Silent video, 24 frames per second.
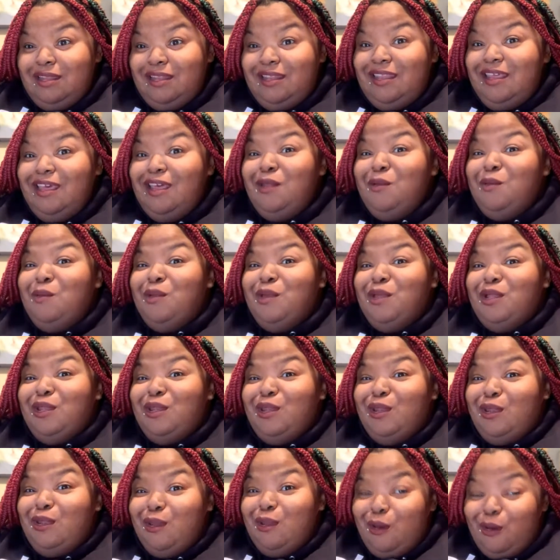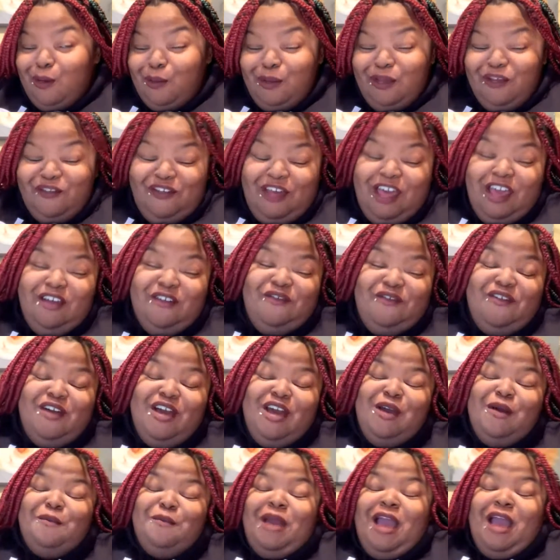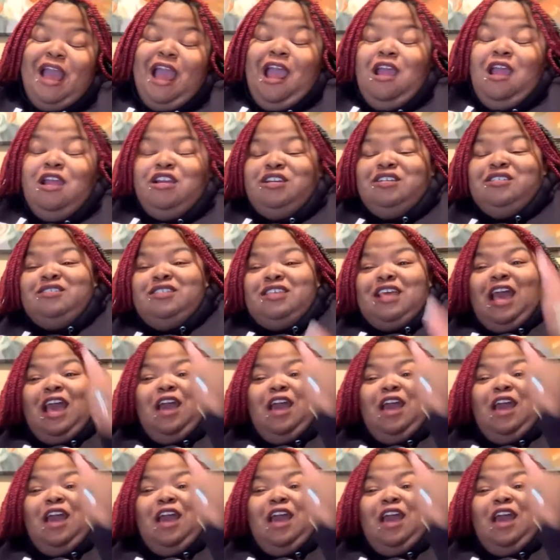That'd be dope. If I could find ours,